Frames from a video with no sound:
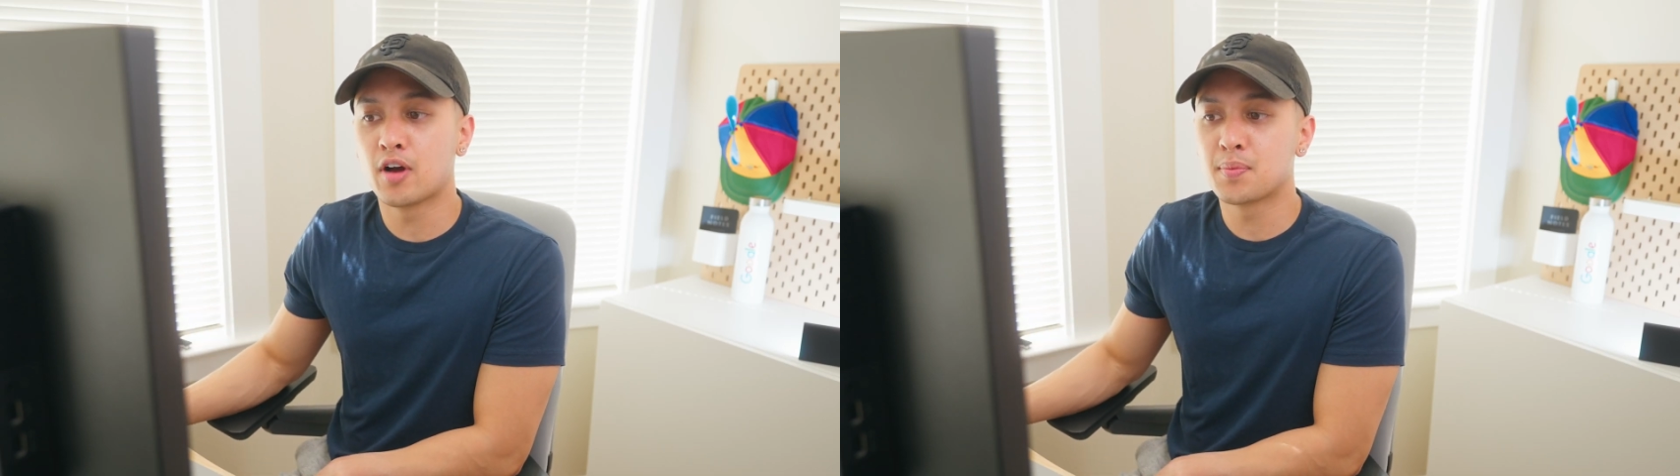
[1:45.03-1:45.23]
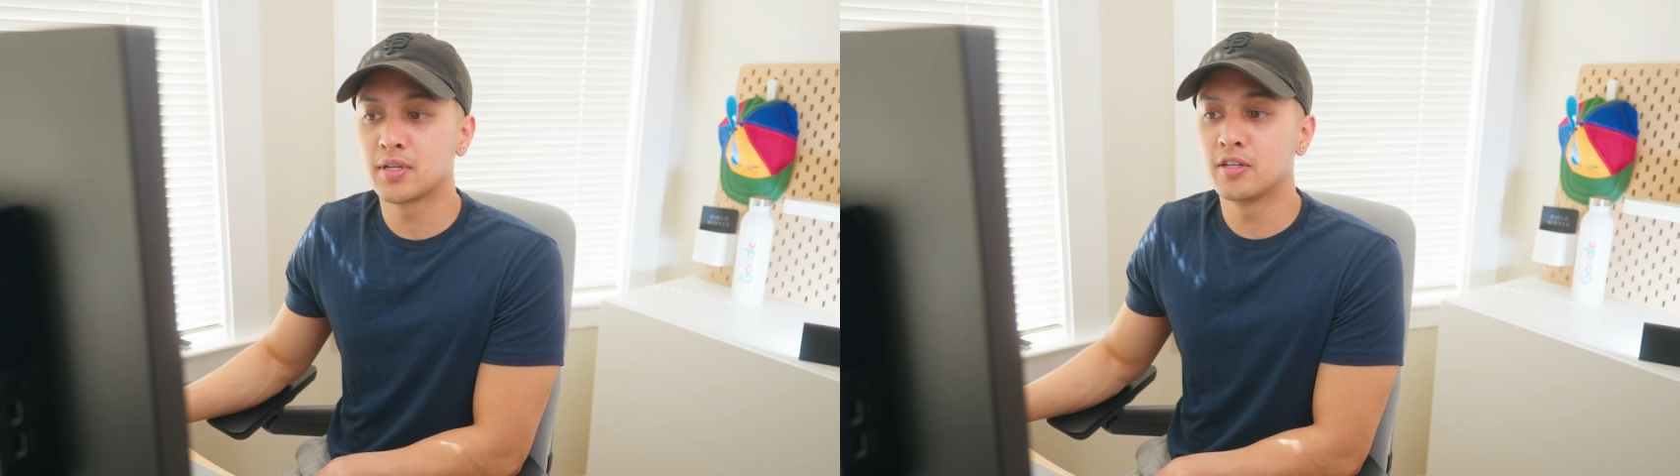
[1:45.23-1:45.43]

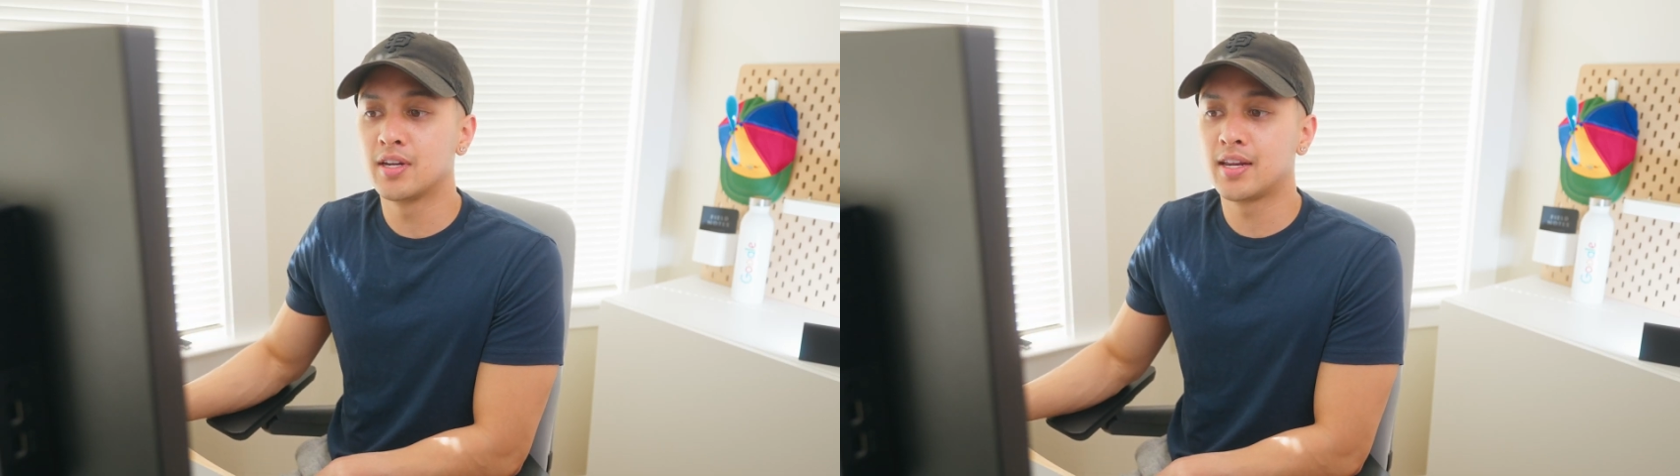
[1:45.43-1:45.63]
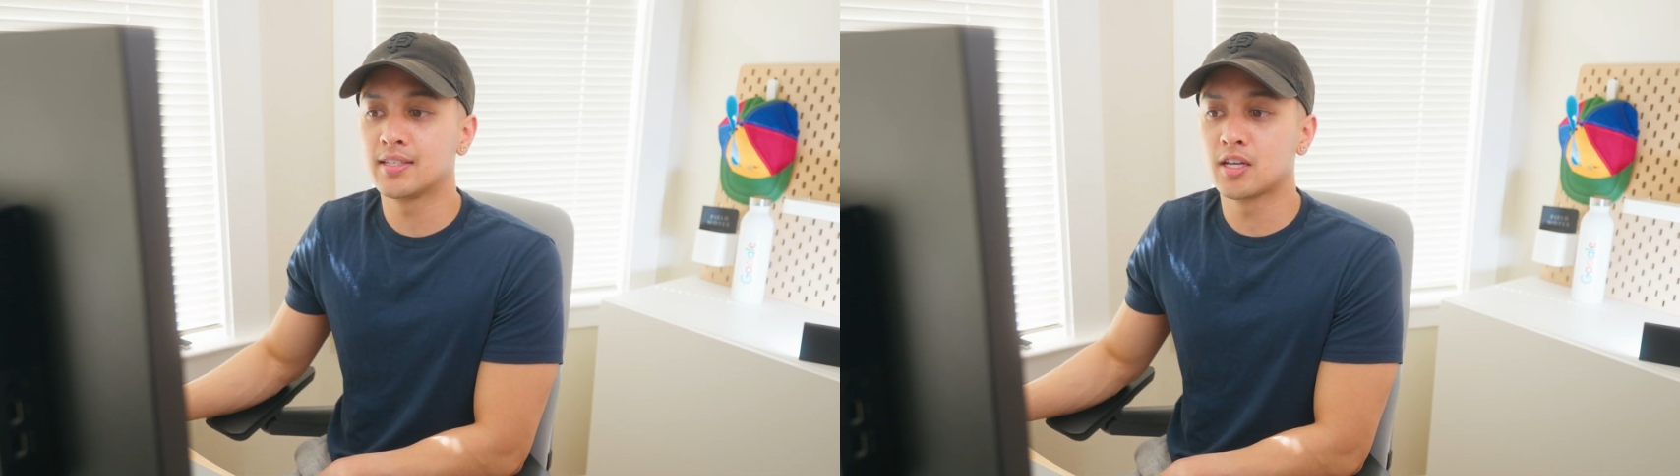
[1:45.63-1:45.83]

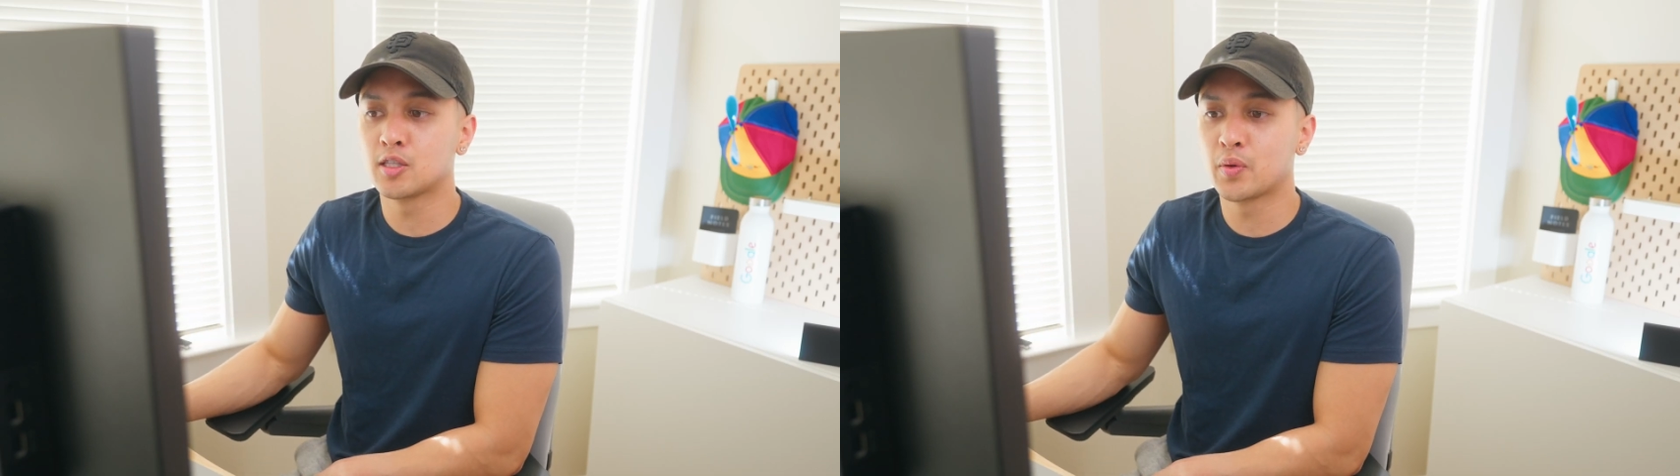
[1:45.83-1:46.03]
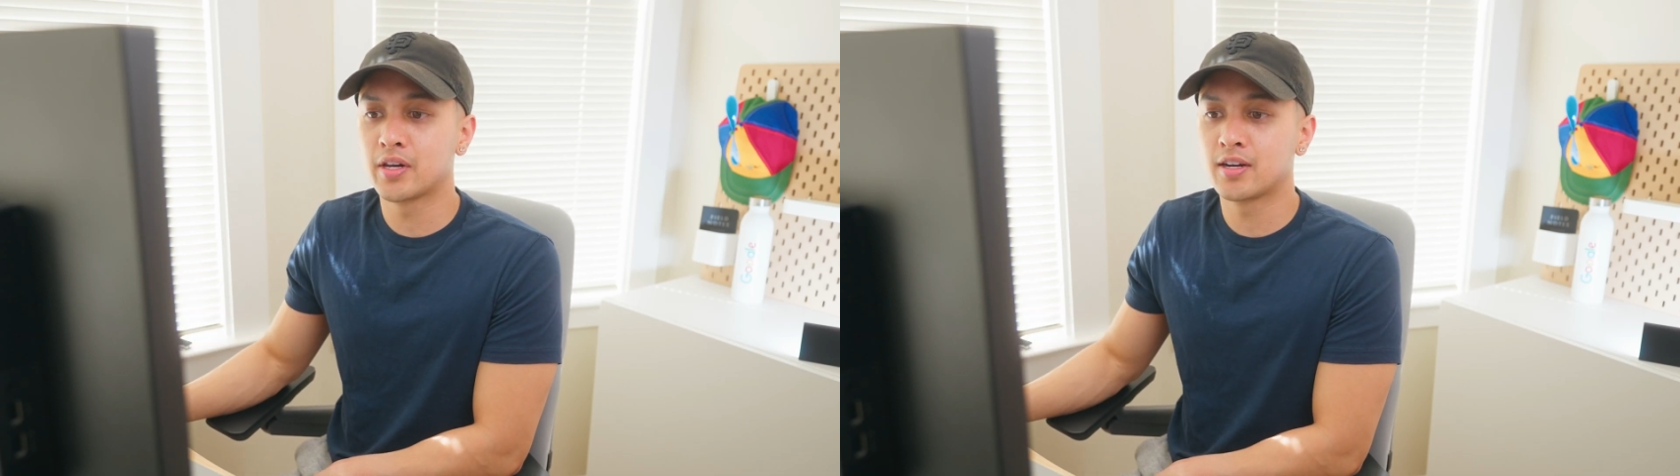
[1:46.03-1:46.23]
opportunities on
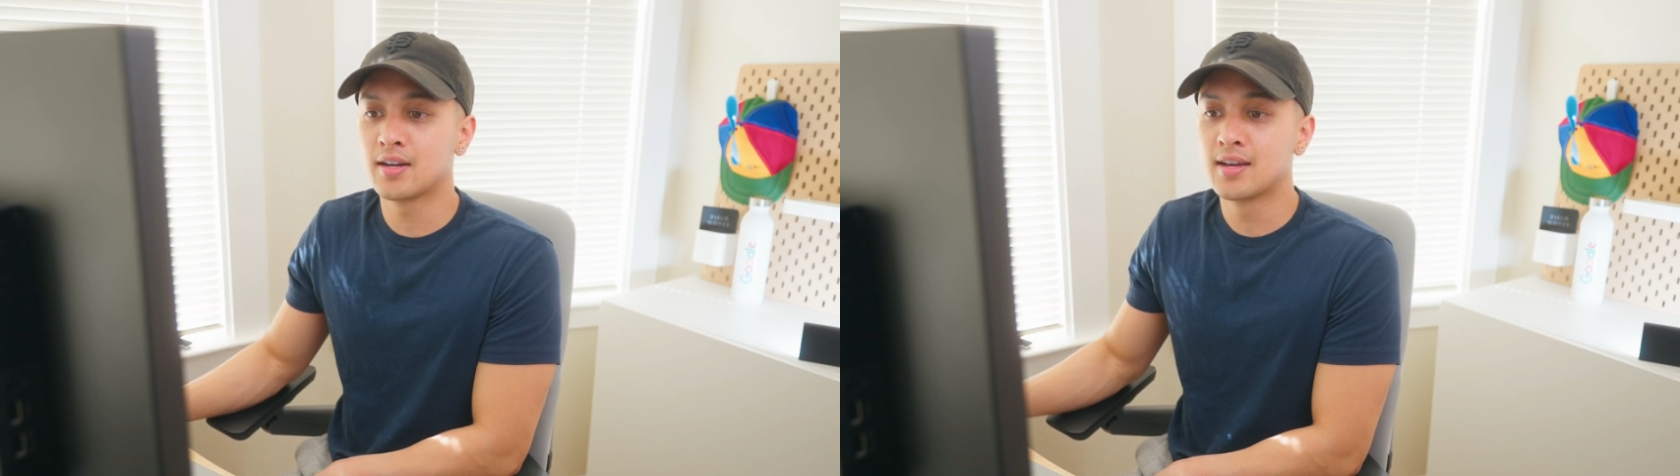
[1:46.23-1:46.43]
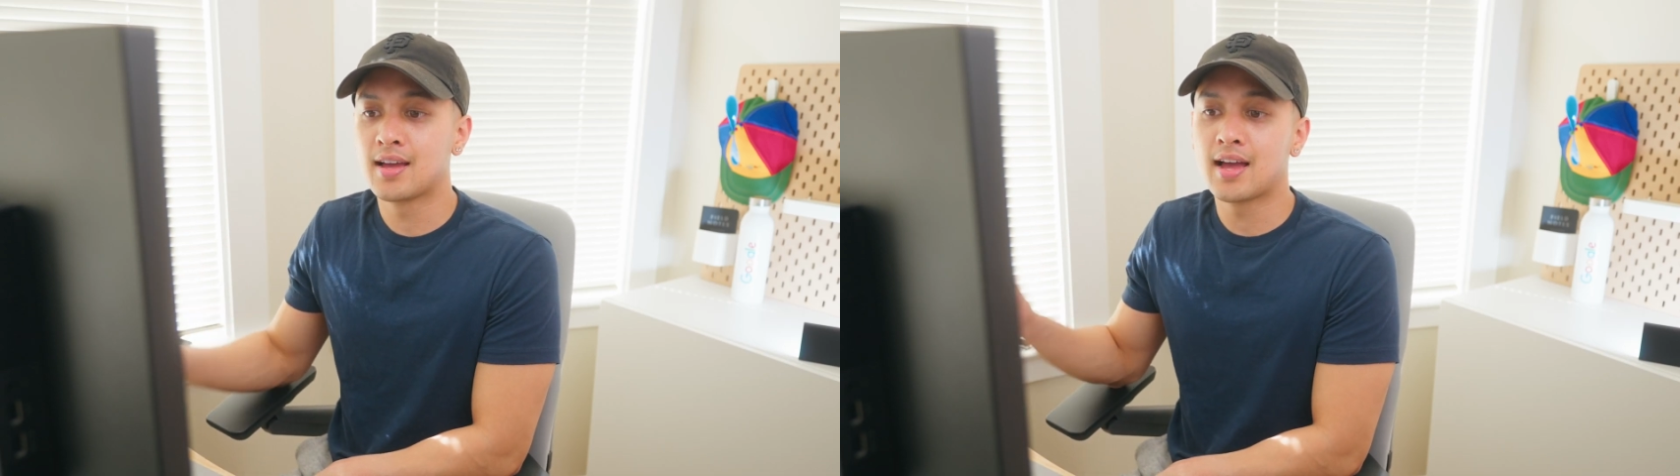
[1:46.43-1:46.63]
Twitter.